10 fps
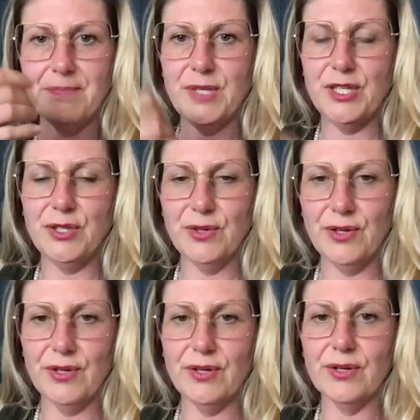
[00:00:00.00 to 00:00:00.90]

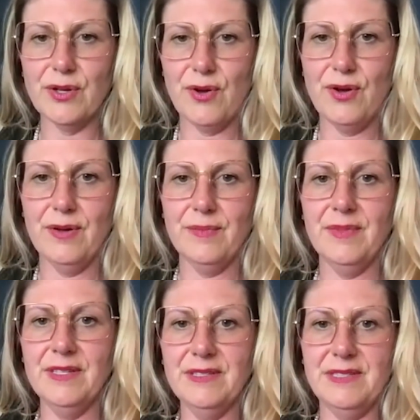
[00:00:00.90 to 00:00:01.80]
pure, calm
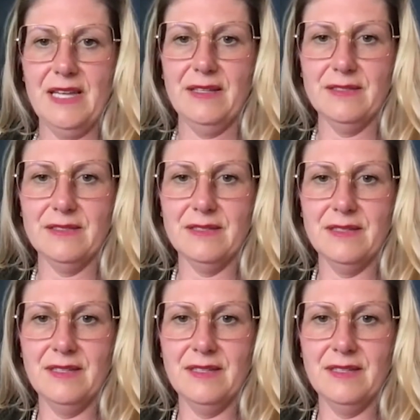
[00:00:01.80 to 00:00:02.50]
sense